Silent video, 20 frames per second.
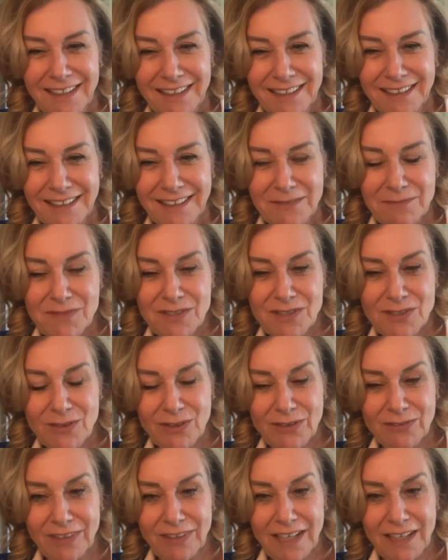um, sort
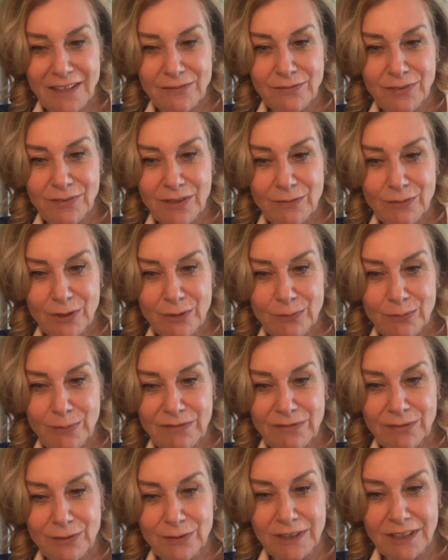of life we were
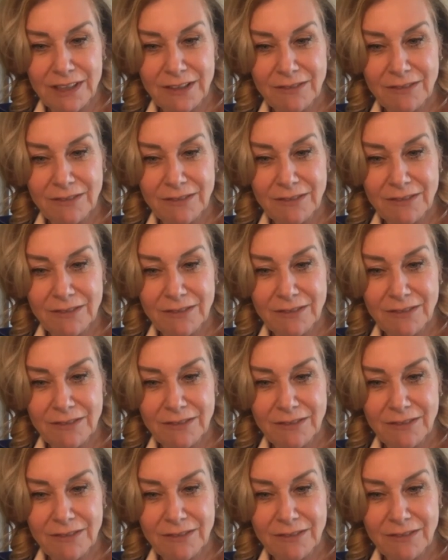before.